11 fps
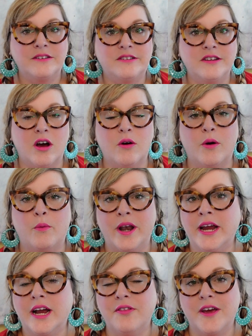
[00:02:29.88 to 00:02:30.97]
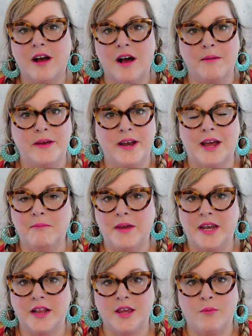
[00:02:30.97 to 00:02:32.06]
So when I got that comment, I
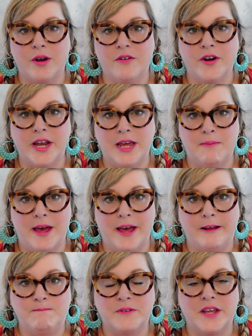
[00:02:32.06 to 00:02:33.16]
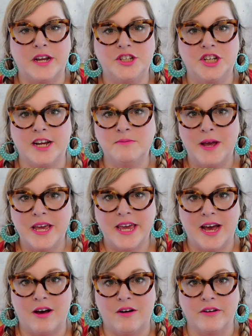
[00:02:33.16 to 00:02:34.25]
immediately went over to eBay and I checked my
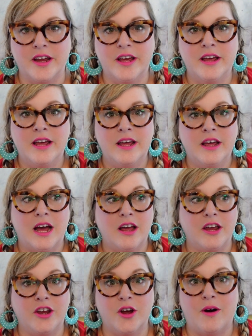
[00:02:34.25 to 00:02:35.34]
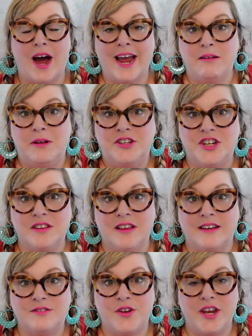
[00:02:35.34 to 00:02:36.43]
account. You know, I had mentioned in the
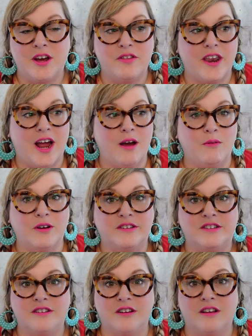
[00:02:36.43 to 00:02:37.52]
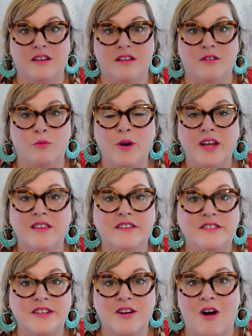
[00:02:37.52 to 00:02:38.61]
last video that I was
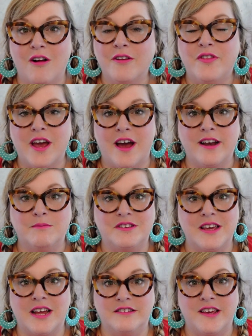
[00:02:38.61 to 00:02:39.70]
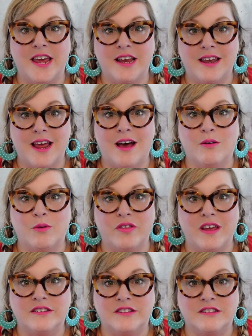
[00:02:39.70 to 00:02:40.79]
relisting all of the items they had taken down when
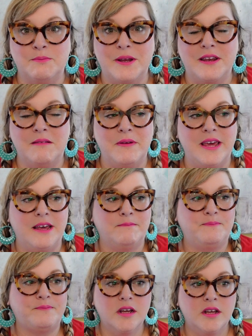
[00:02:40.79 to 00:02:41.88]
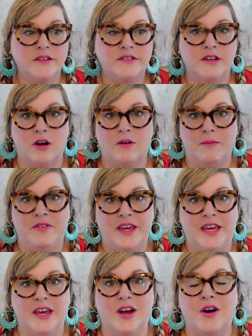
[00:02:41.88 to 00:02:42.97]
they suspended me. So I'm
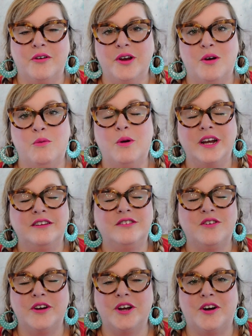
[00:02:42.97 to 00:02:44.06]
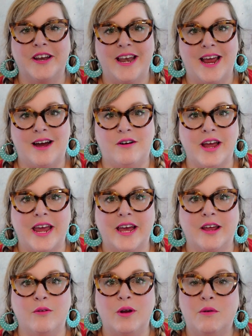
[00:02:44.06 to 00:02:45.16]
thinking, oh no, what is going on now?
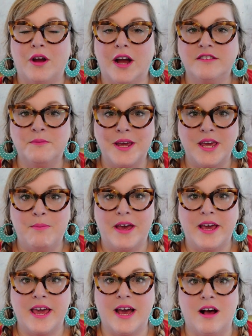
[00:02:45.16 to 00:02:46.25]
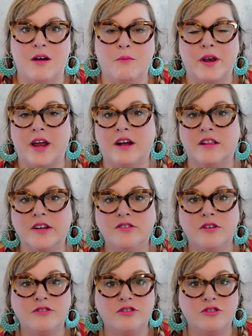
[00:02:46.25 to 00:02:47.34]
And when I got to my eBay account, when I clicked
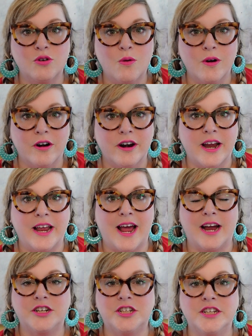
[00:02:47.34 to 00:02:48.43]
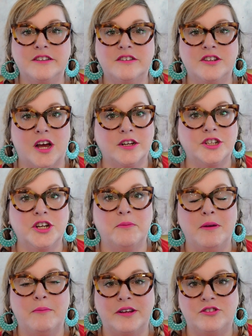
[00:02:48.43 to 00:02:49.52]
on store, it actually did not show
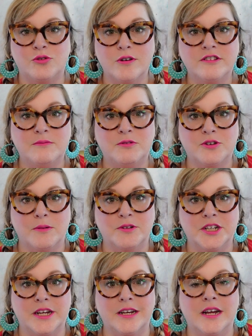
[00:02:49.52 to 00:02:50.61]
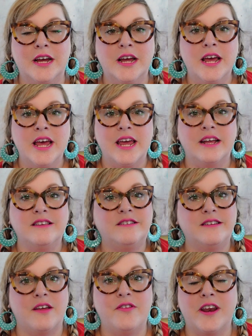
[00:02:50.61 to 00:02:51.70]
me my store subscription. It
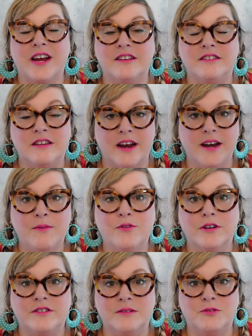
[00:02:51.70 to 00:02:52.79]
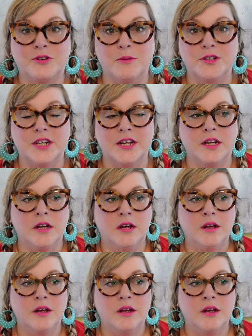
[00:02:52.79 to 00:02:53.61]
said that I could sign up for a subscription.